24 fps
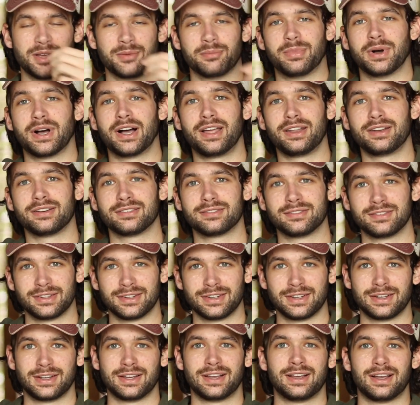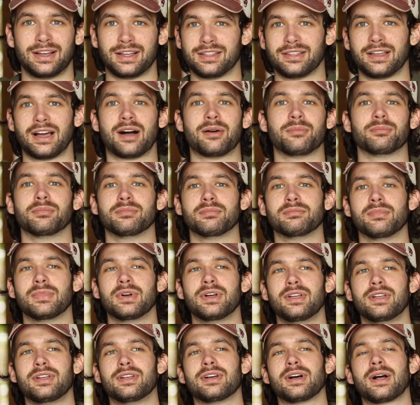But I'm
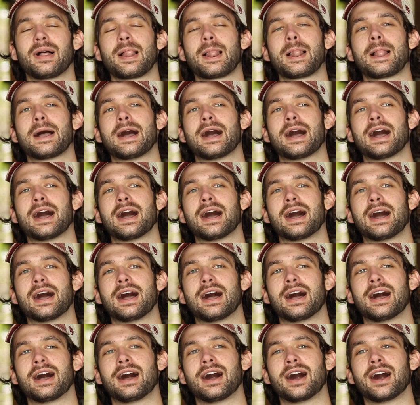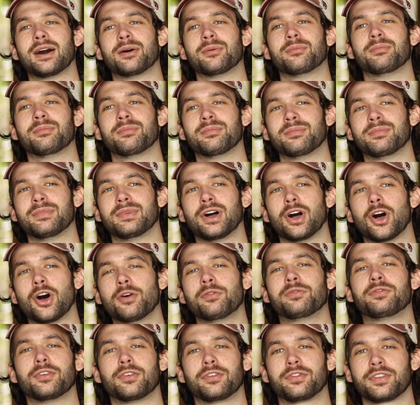
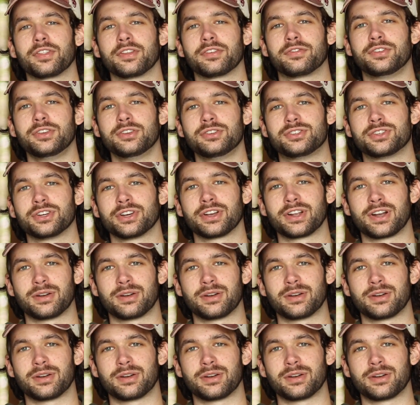hopeful for the future,